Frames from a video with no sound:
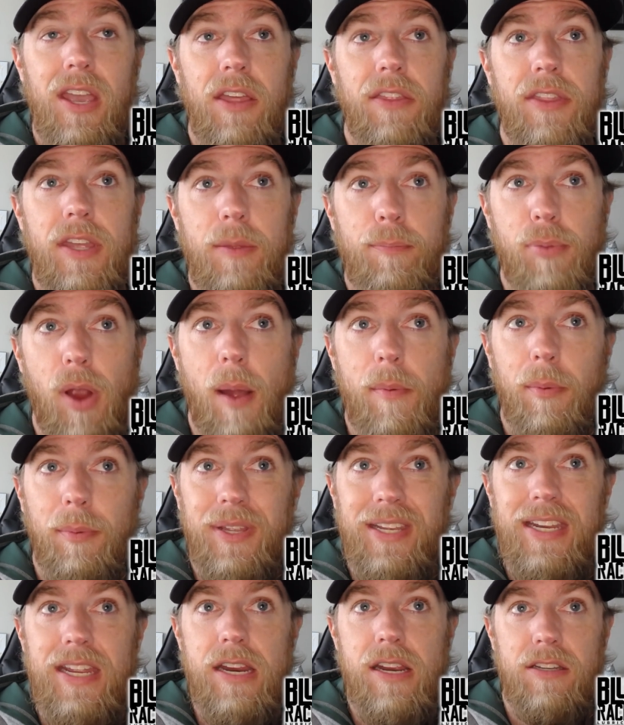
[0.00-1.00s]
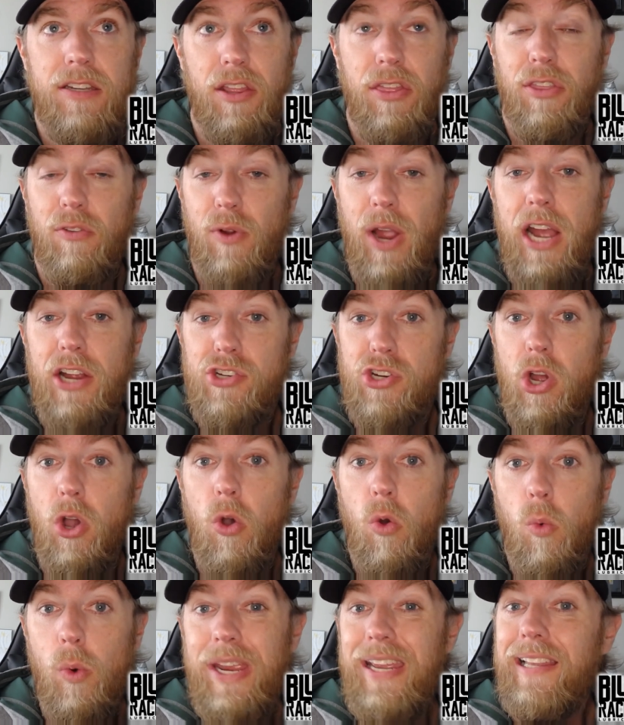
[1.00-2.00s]
They probably needed to thrash
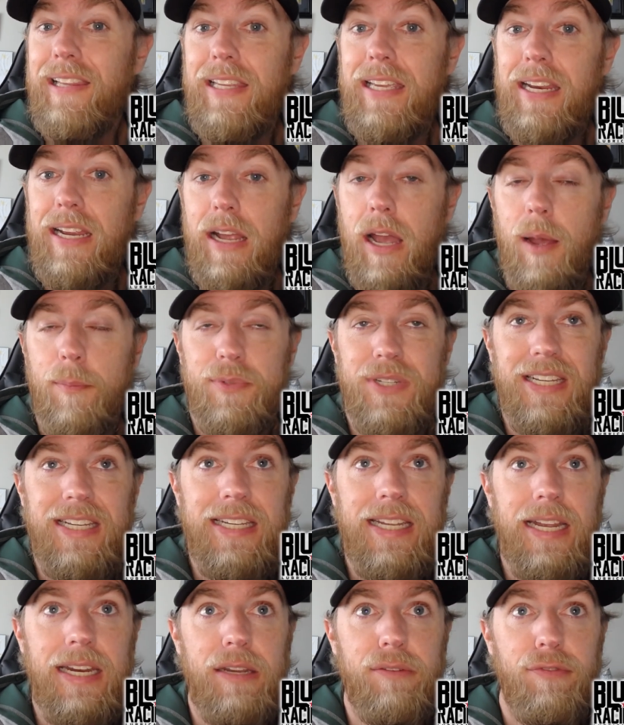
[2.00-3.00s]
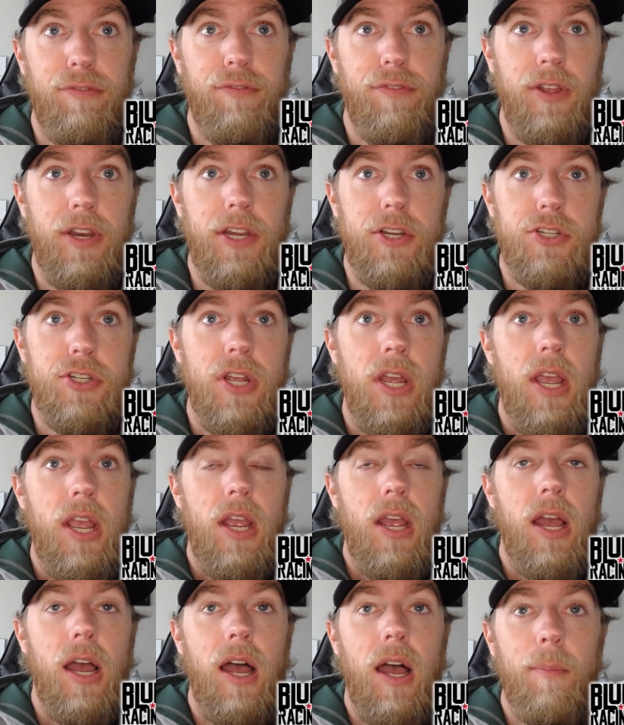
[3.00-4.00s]
all week leading up to get it finished,
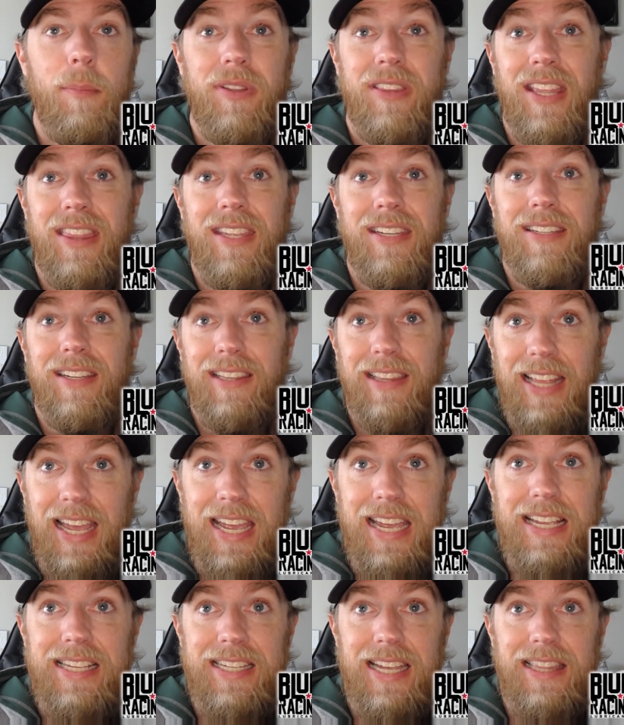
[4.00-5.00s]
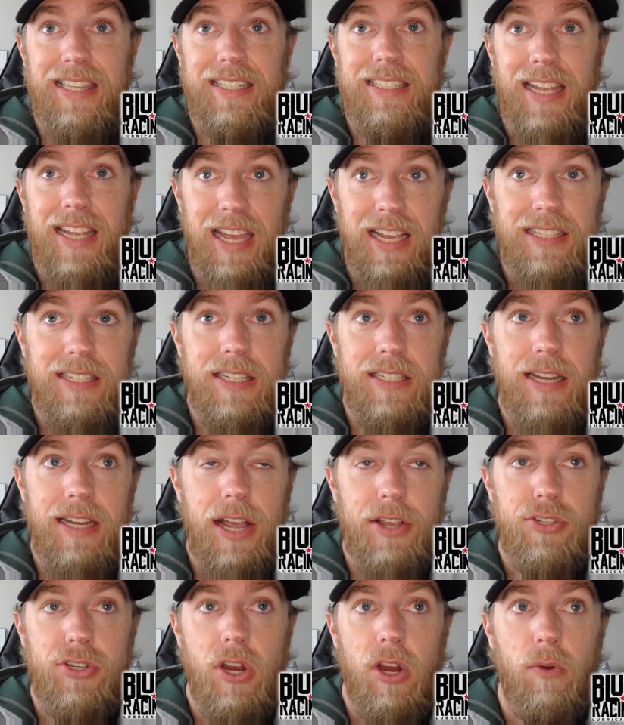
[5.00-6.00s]
um, but then the delays at the Texas
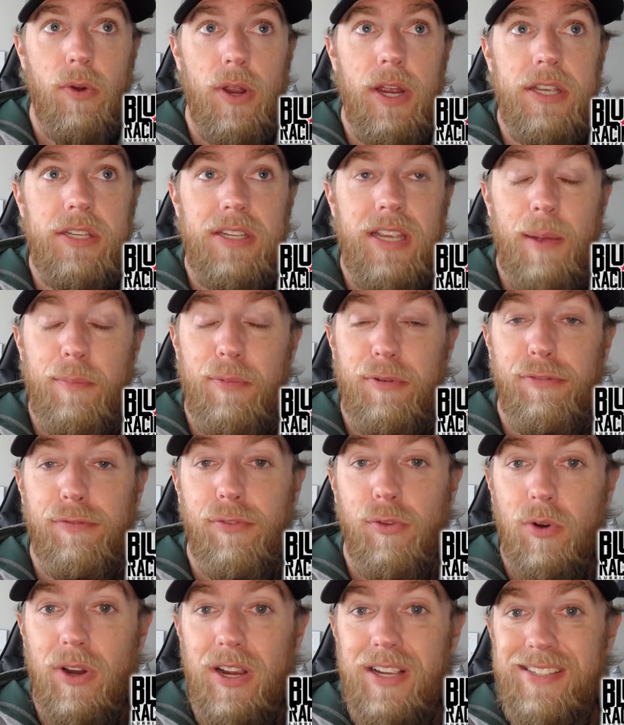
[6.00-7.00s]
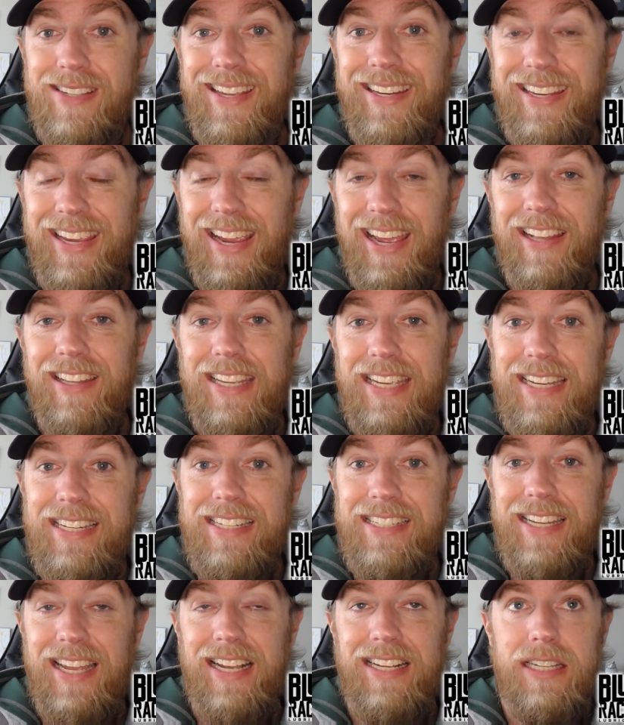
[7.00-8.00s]
NASCAR race kept Flores and Kelly
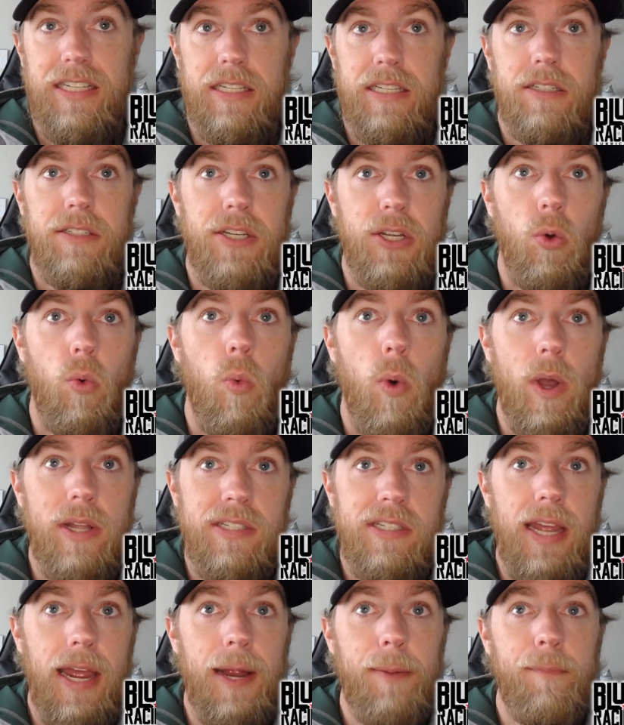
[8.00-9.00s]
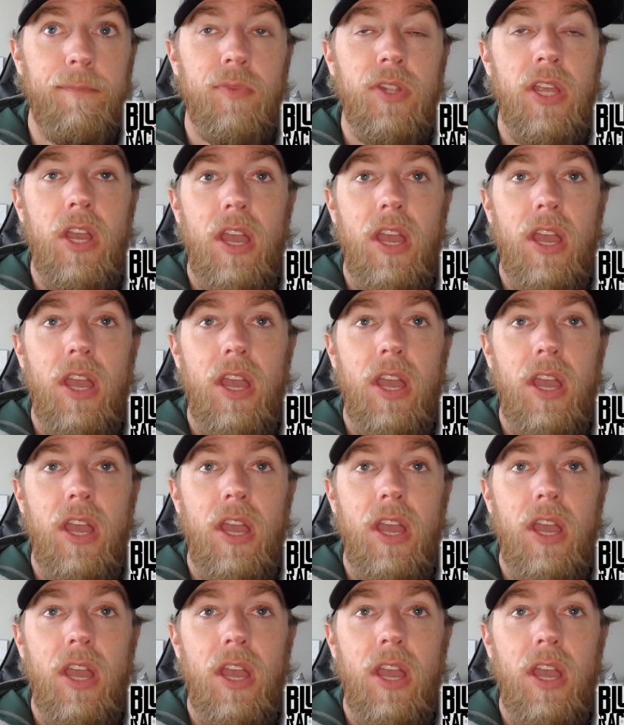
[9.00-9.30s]
in Texas until Wednesday.